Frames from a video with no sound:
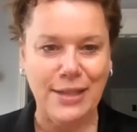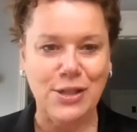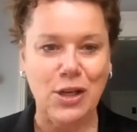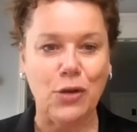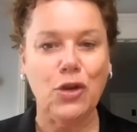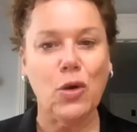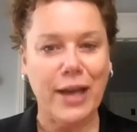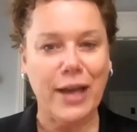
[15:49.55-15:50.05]
So
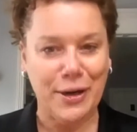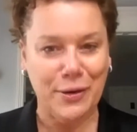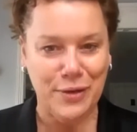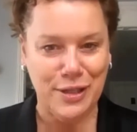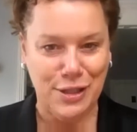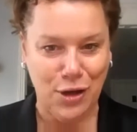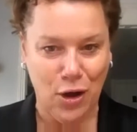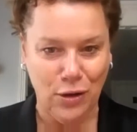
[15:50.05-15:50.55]
you'll get a
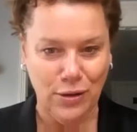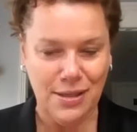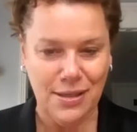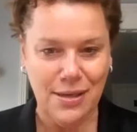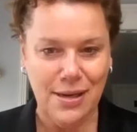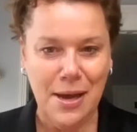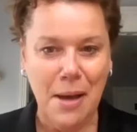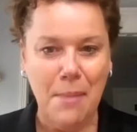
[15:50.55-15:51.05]
result,
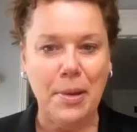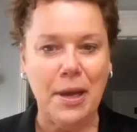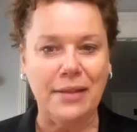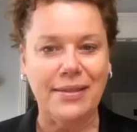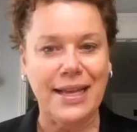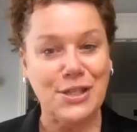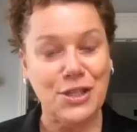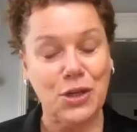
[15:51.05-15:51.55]
but
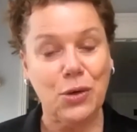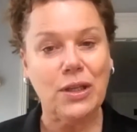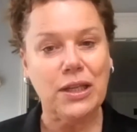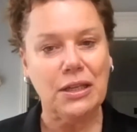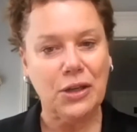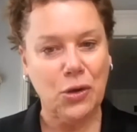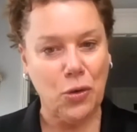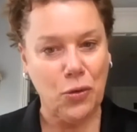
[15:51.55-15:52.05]
there's still
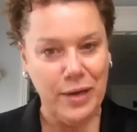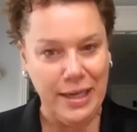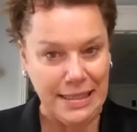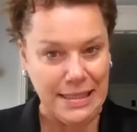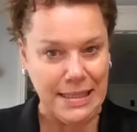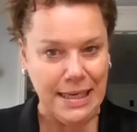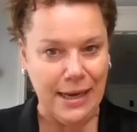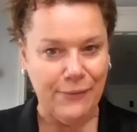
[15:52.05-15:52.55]
clinical
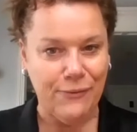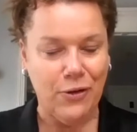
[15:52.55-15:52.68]
reasoning